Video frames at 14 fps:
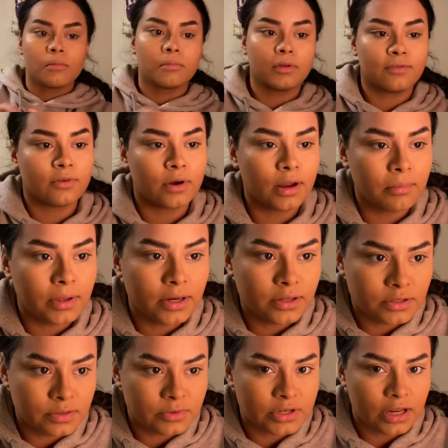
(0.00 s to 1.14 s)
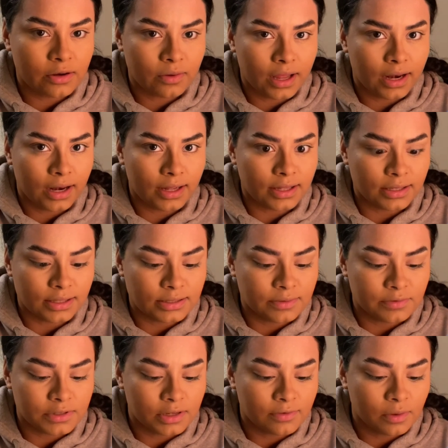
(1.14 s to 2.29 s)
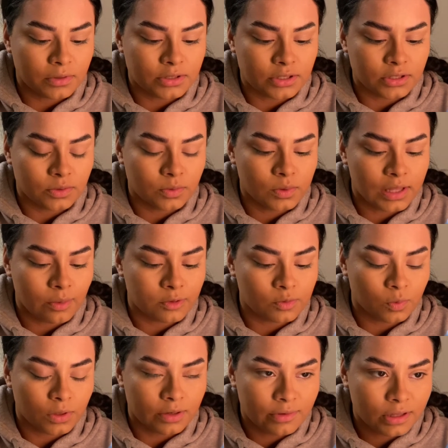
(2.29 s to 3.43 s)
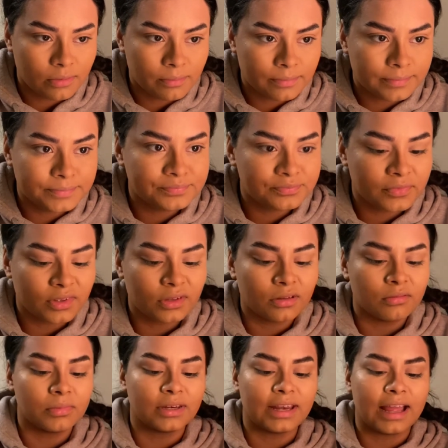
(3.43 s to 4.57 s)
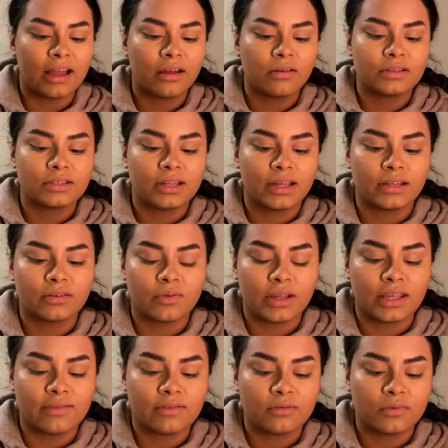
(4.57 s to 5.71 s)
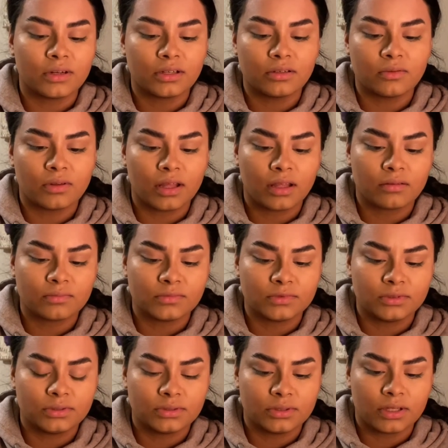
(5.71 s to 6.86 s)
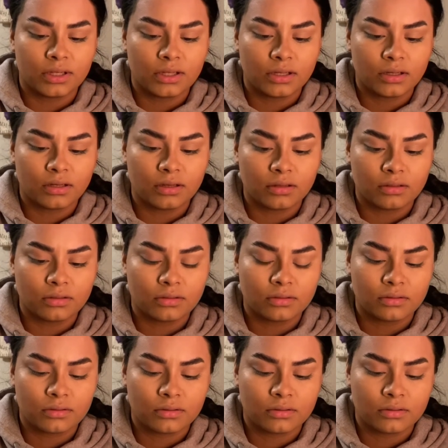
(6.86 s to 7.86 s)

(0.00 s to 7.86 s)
Before I made a YouTube channel, I had like a list of stuff I wanted to do, and that was one of them. But now it's like, do I even want to do that?